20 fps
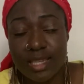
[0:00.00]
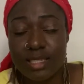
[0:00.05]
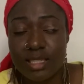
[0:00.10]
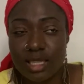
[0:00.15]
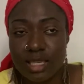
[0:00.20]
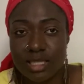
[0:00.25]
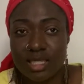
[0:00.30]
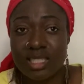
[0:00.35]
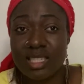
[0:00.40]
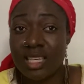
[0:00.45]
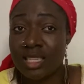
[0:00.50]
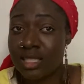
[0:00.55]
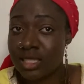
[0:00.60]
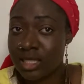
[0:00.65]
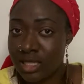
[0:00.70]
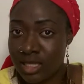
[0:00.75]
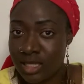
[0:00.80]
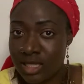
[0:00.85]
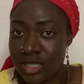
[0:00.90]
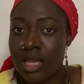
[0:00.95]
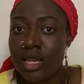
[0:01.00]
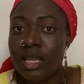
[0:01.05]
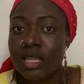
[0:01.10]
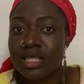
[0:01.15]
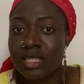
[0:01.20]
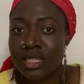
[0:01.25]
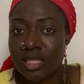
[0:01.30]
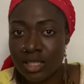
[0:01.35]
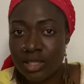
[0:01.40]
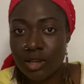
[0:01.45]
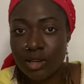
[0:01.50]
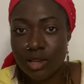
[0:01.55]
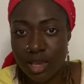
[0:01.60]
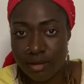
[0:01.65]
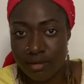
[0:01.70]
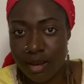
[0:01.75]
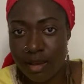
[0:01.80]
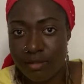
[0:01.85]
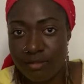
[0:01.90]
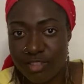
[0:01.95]
Yes, there's sincerely senior
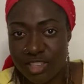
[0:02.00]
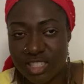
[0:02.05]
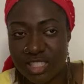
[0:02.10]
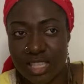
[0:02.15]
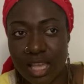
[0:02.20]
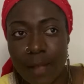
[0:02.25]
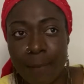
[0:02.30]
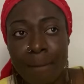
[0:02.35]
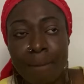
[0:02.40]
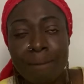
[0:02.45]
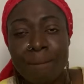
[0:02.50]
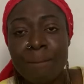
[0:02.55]
carer visa,